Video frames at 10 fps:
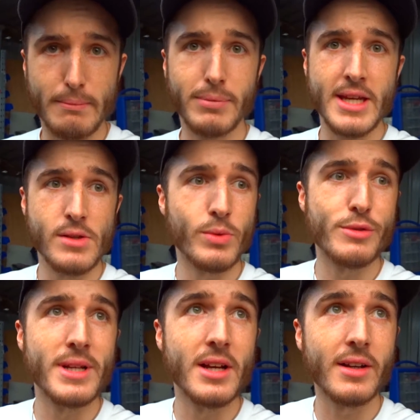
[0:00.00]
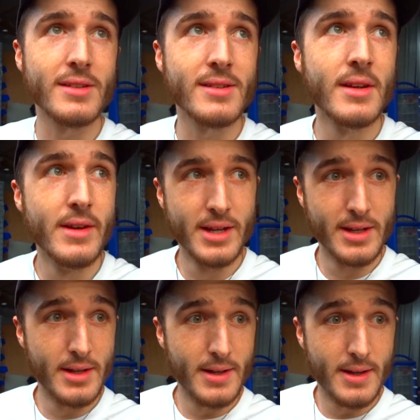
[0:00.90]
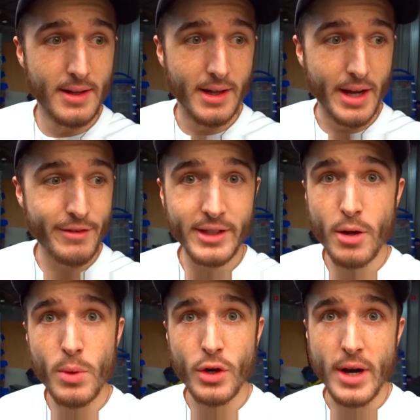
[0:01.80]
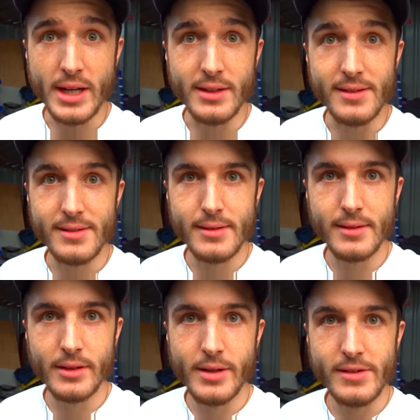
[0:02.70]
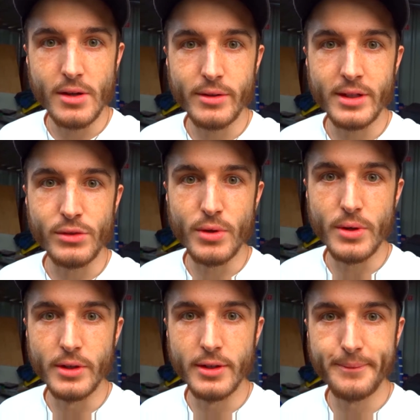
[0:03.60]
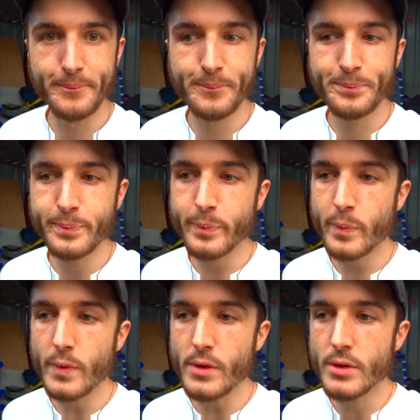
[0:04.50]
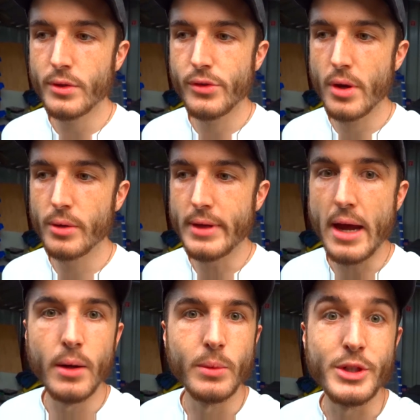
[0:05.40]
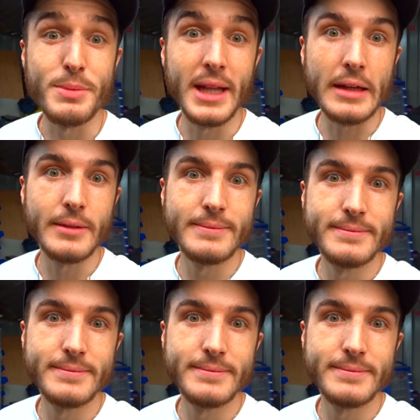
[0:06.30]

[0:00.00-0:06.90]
Please wish me luck, because I've only got one crack at this. Otherwise the whole thing's ruined. So yeah, wish me luck.